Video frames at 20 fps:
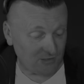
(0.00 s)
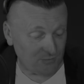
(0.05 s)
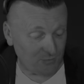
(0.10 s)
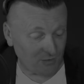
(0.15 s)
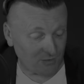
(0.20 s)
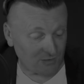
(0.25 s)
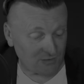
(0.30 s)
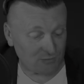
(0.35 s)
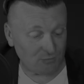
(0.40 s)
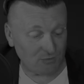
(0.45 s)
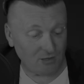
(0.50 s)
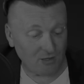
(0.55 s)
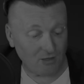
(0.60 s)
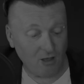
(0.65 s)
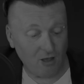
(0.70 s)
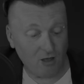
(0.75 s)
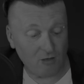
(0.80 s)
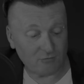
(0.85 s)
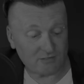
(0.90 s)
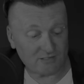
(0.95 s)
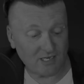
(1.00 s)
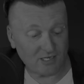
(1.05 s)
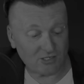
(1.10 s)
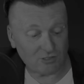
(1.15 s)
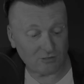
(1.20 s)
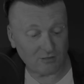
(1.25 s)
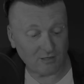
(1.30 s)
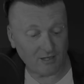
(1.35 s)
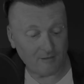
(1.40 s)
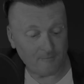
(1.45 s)
be honest with you, I was
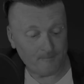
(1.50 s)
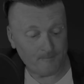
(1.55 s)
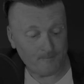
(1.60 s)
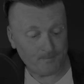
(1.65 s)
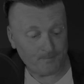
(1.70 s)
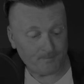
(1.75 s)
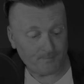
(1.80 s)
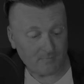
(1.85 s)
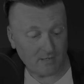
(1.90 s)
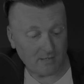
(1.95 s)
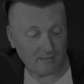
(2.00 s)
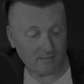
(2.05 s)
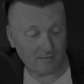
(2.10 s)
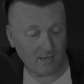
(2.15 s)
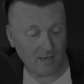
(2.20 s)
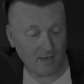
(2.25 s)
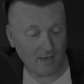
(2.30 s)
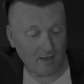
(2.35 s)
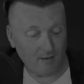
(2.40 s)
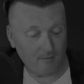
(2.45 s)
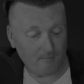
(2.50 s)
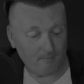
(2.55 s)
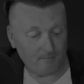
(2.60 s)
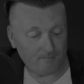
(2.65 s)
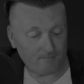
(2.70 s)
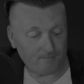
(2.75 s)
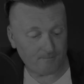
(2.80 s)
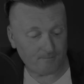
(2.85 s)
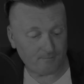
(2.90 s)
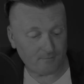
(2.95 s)
actually
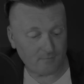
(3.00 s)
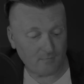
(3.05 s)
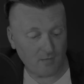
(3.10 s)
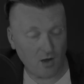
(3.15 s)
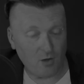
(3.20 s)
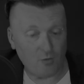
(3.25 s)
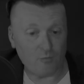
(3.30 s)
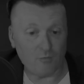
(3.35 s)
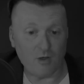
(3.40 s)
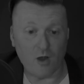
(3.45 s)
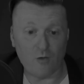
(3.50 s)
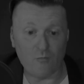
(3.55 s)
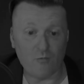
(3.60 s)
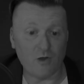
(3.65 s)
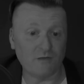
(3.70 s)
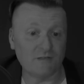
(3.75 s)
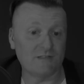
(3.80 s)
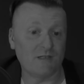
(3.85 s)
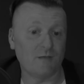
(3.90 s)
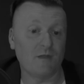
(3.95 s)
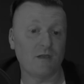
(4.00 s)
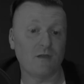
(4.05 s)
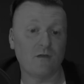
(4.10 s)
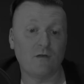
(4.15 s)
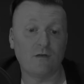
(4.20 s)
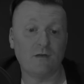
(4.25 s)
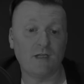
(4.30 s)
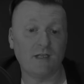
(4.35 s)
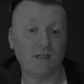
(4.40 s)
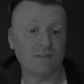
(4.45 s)
I wrote something
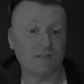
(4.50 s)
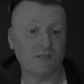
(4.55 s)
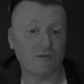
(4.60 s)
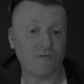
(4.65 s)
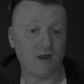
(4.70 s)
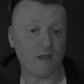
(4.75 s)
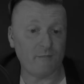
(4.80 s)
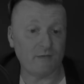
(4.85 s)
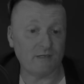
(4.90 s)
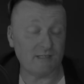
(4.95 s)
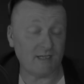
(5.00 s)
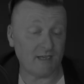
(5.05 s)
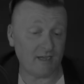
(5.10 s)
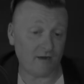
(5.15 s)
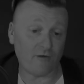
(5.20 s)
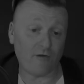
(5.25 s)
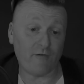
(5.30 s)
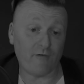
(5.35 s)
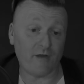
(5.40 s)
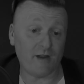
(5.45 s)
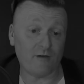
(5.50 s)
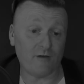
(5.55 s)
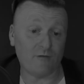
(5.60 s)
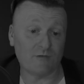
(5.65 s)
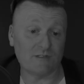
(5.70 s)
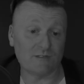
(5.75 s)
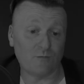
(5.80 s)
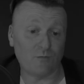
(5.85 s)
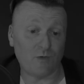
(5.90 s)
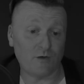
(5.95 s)
on Instagram, and Tina Arena
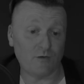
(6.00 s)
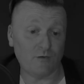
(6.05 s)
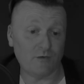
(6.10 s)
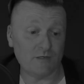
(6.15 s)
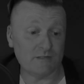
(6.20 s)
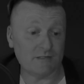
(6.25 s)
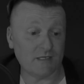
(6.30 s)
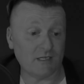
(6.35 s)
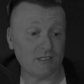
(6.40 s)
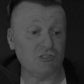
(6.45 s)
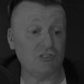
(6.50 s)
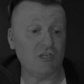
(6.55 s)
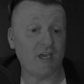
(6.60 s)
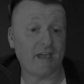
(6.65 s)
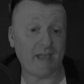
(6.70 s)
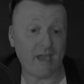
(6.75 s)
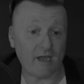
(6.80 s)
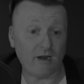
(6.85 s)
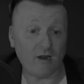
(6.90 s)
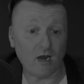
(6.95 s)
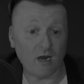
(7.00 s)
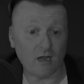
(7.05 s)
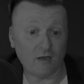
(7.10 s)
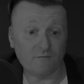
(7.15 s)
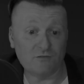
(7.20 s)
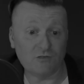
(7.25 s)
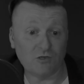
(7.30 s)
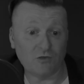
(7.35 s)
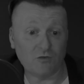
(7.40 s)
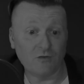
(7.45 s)
was the one who said, "Check out I
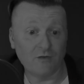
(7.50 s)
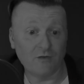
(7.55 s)
Loved You."